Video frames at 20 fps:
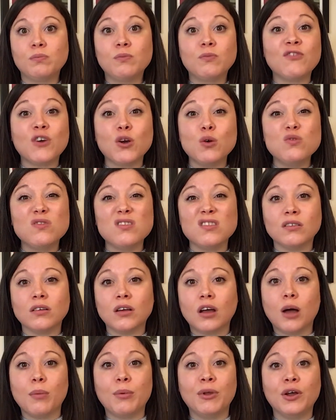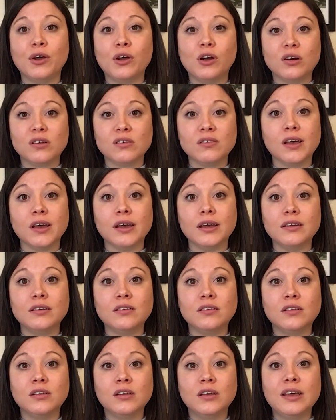frozen carbon
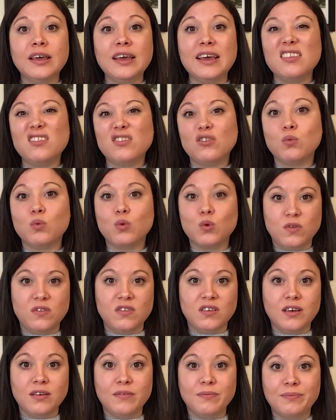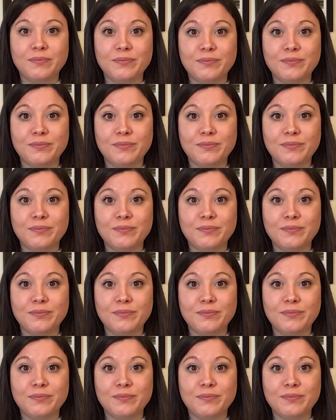dioxide into water.